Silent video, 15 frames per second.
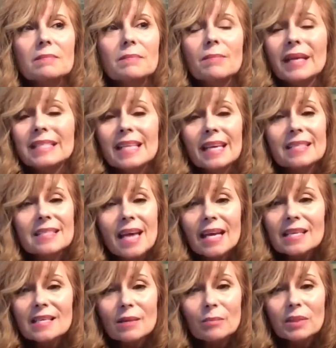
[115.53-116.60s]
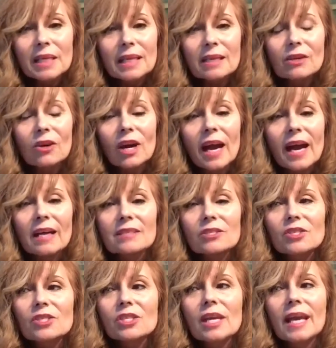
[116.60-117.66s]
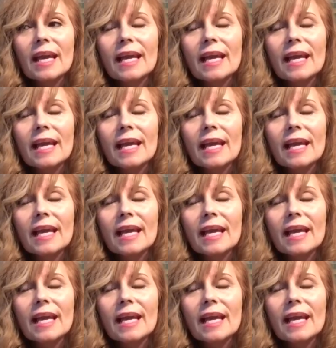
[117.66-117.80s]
My dad died in a plane crash,